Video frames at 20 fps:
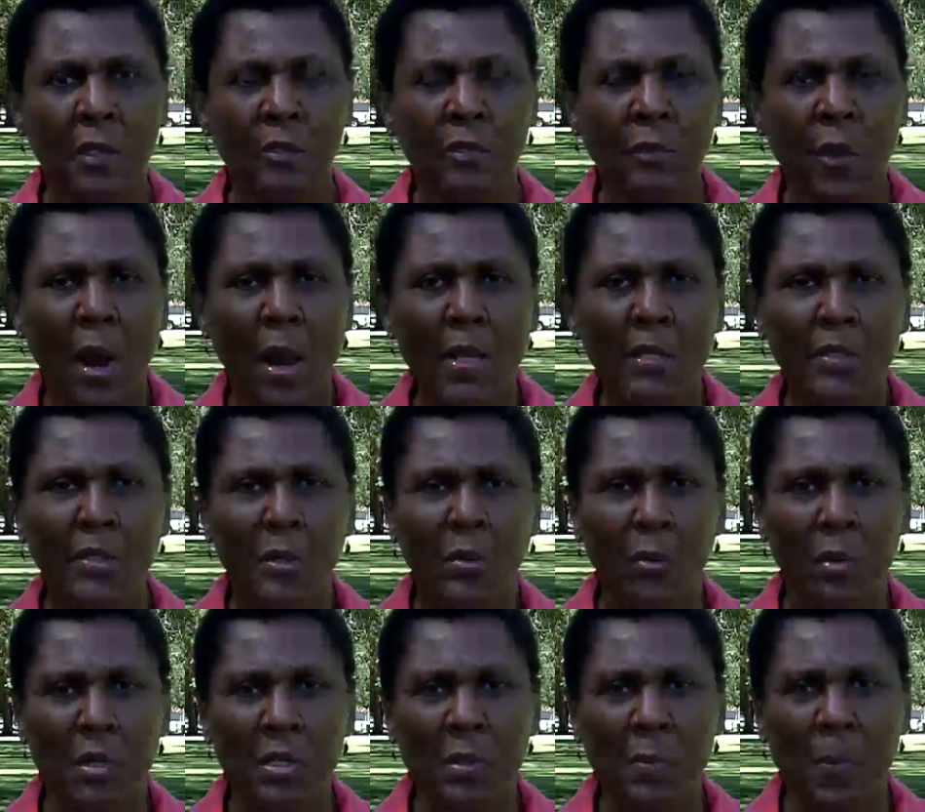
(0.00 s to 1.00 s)
trying to
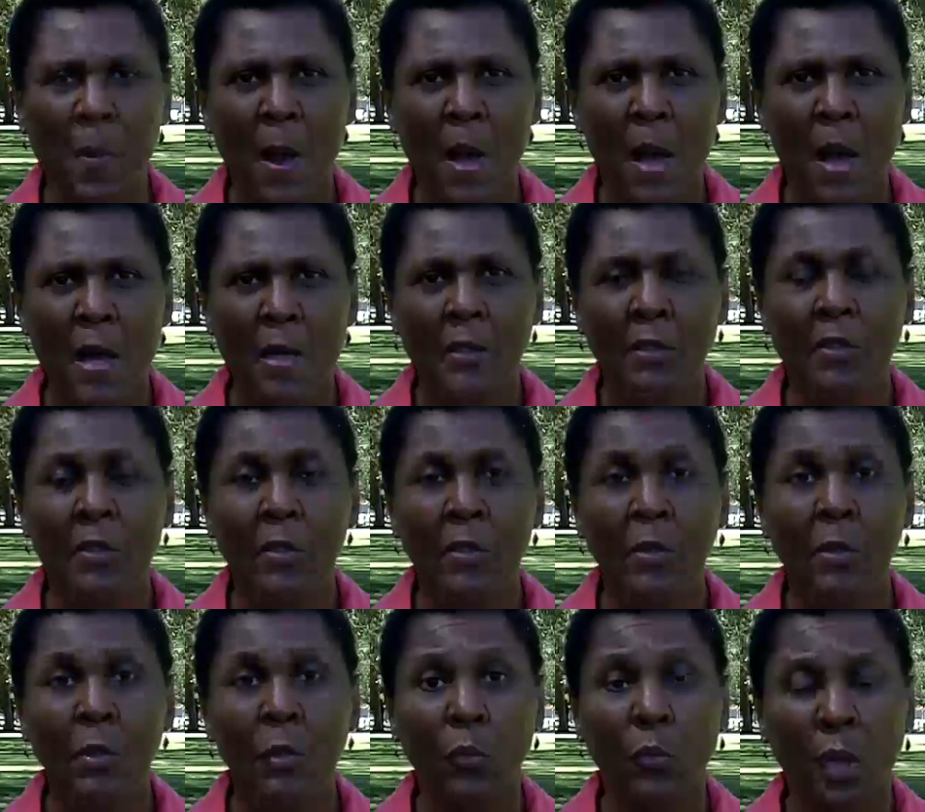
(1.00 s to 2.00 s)
respond
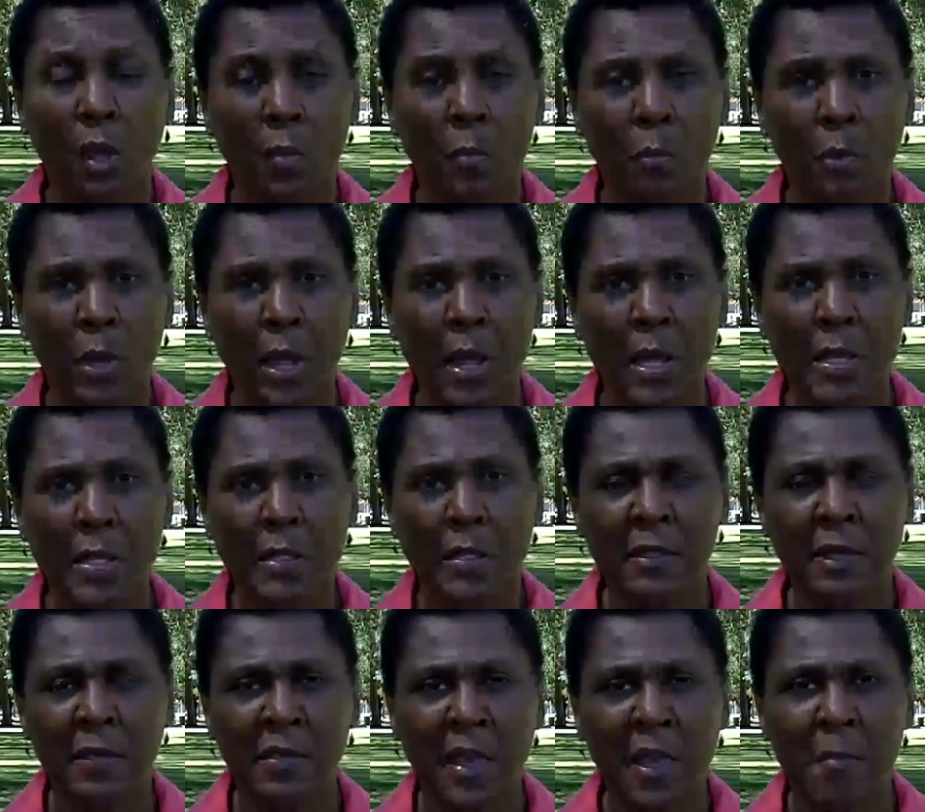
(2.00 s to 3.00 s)
to the complaints
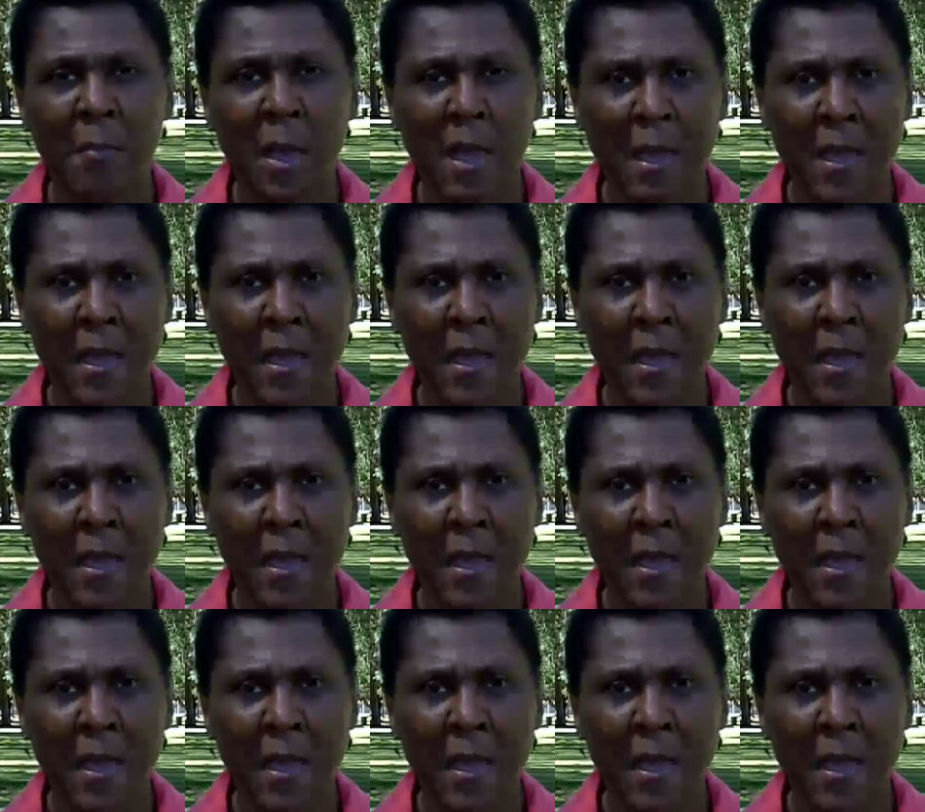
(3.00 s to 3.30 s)
that they may